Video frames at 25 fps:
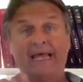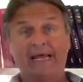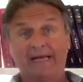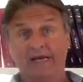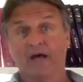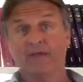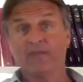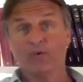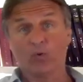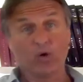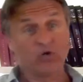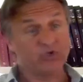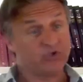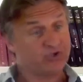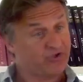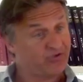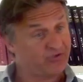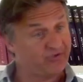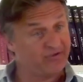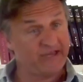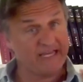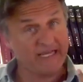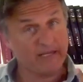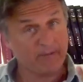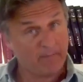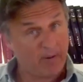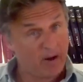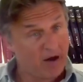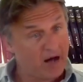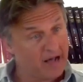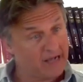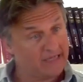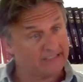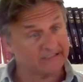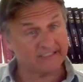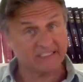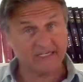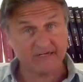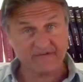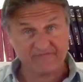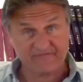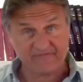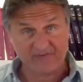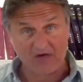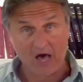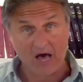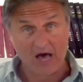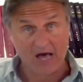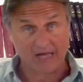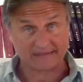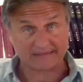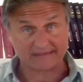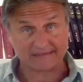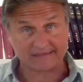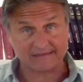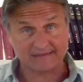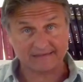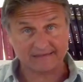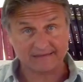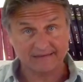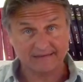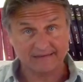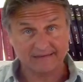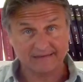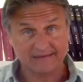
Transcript: In other words, think positive thoughts.